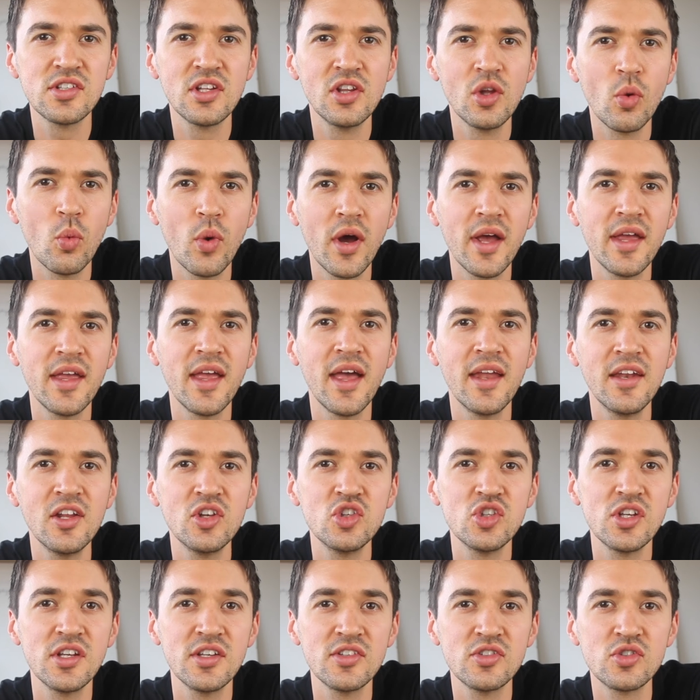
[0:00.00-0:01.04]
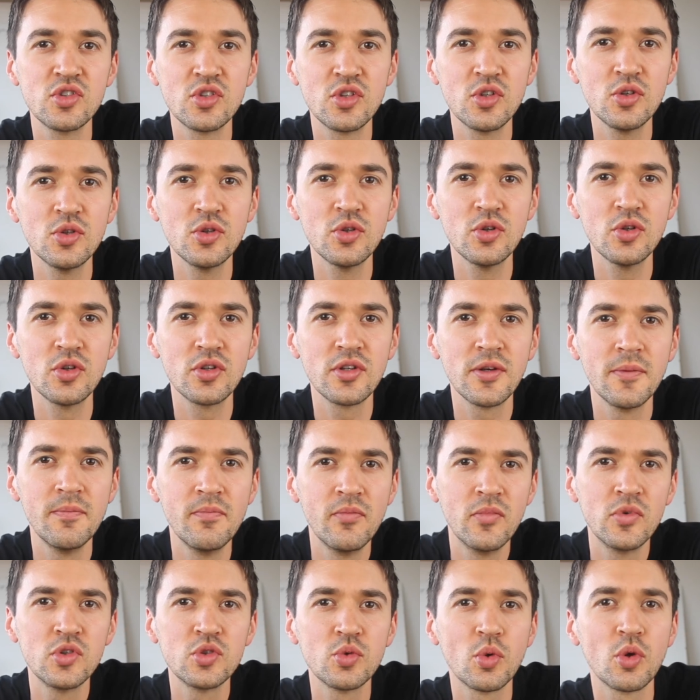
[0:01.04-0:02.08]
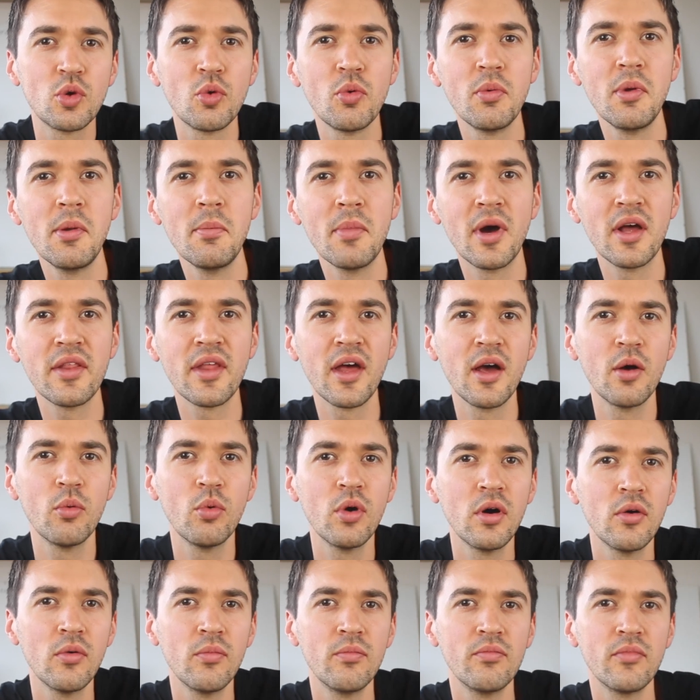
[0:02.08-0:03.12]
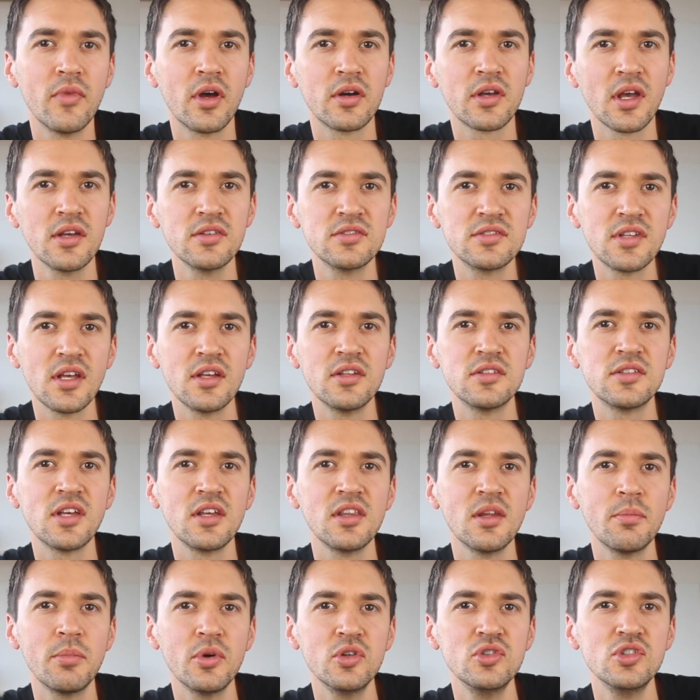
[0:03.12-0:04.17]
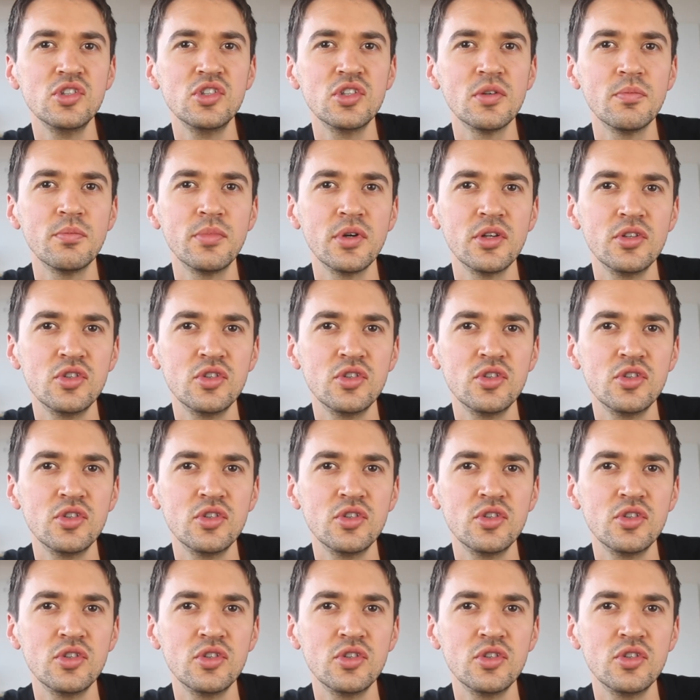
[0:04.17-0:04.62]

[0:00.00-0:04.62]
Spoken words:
in the way energy is stored. So what do we mean by that? Well, okay, so take the bungee jumper